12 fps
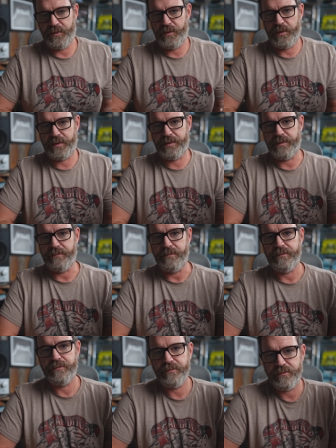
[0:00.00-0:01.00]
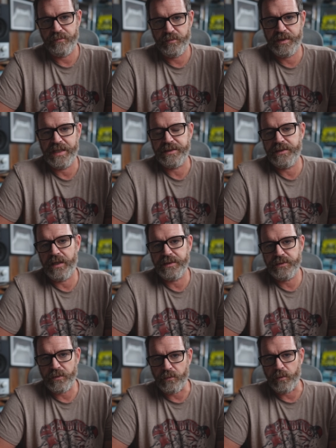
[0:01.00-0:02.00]
took some
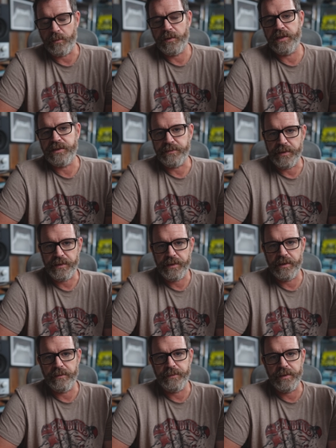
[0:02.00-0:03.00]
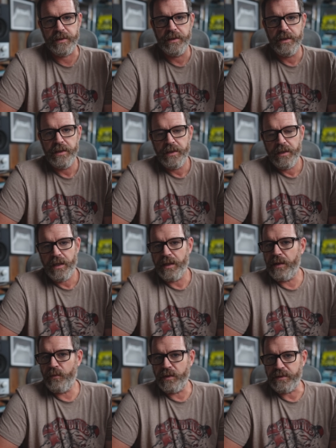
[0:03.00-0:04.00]
testosterone replacement therapy and
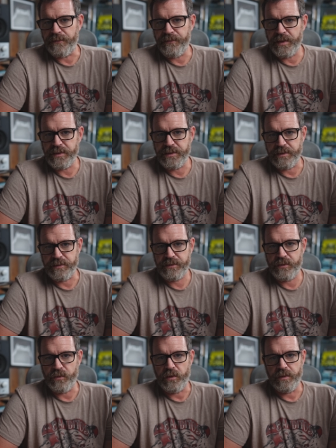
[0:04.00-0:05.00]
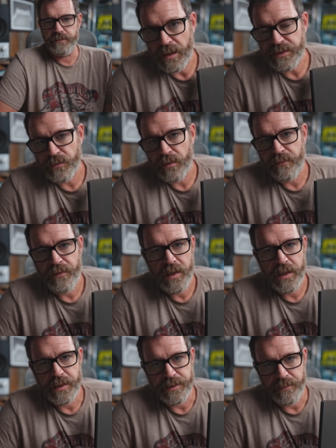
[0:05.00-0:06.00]
then went to finishing school. It's a
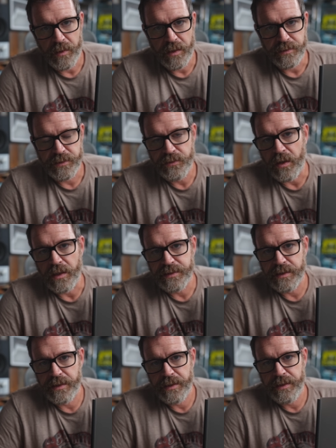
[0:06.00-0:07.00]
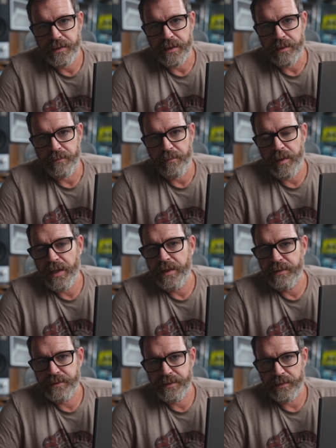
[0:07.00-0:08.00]
refined monstrosity that
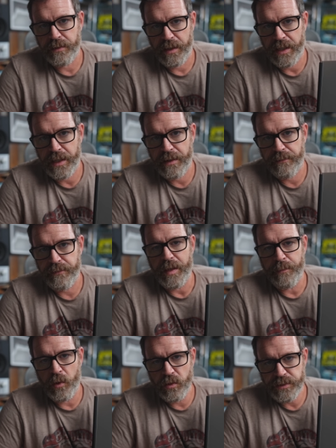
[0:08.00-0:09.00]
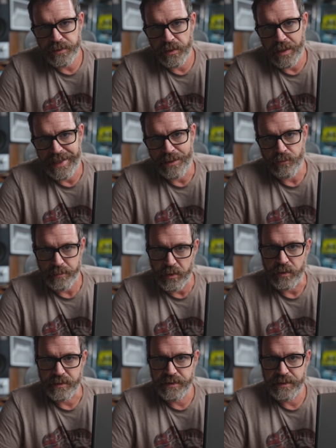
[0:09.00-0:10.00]
may still have emotional
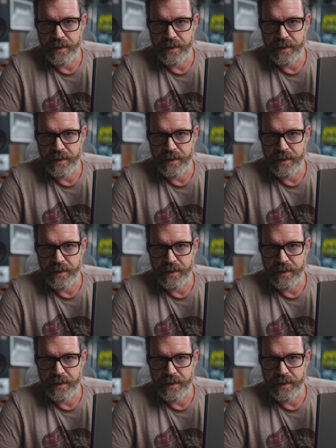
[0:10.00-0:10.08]
outbursts